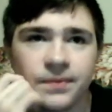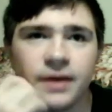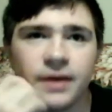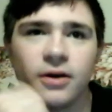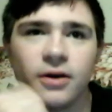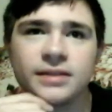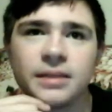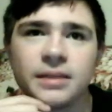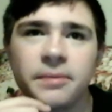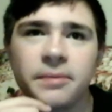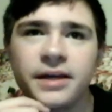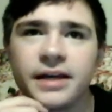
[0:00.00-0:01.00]
And Austin
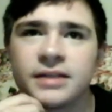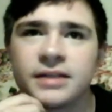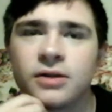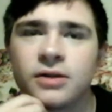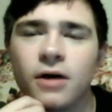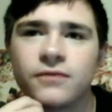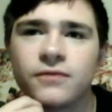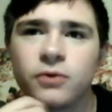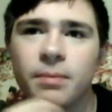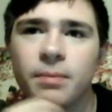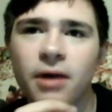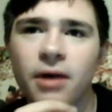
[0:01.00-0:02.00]
Peay kicks it off
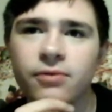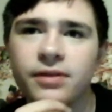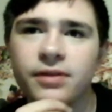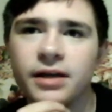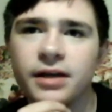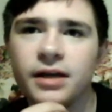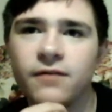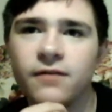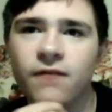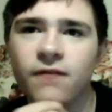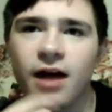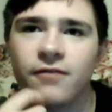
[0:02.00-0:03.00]
to about the
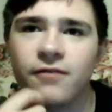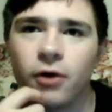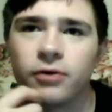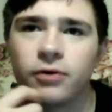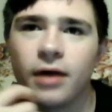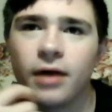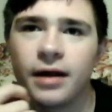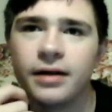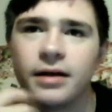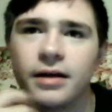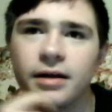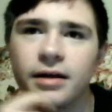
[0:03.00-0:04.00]
5-yard line.
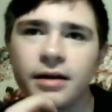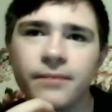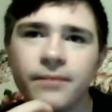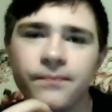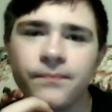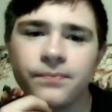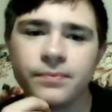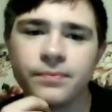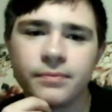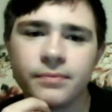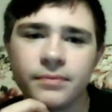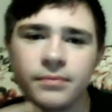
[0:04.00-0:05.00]

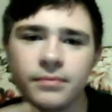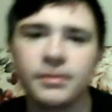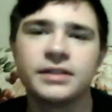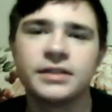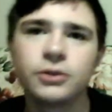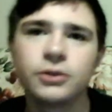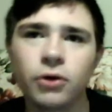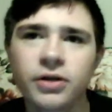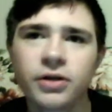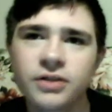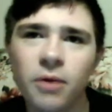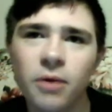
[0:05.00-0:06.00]
And Central
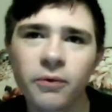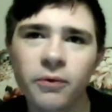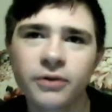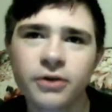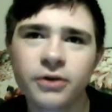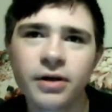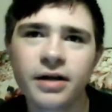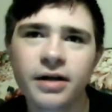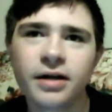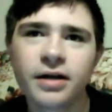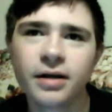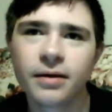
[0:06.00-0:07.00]
Arkansas will return it.
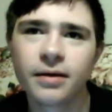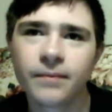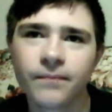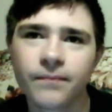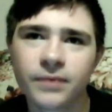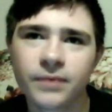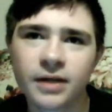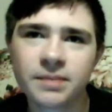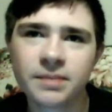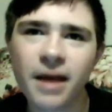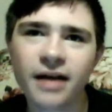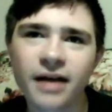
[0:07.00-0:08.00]
Cuts
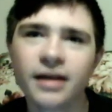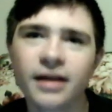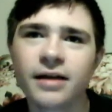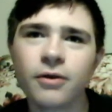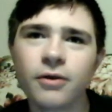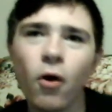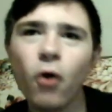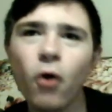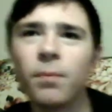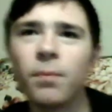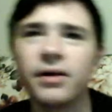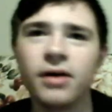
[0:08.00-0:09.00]
back in the
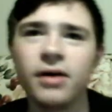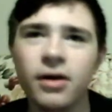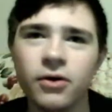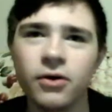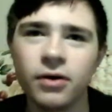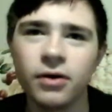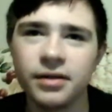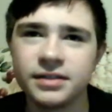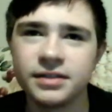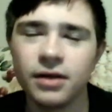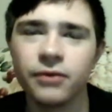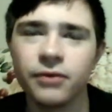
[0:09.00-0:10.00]
hole, but
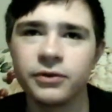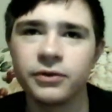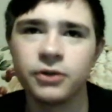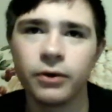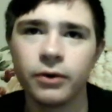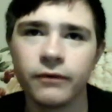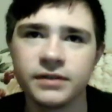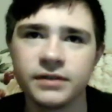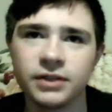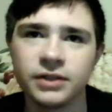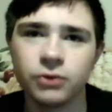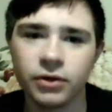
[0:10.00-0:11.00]
the returner for
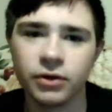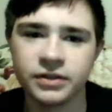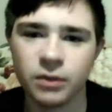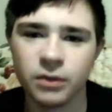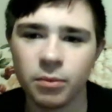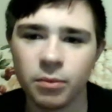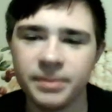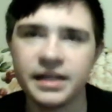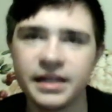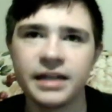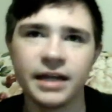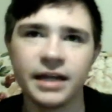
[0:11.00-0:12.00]
Central Arkansas will be
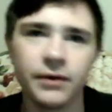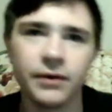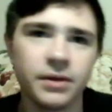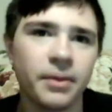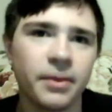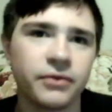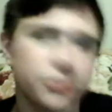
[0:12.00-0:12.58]
taken down at about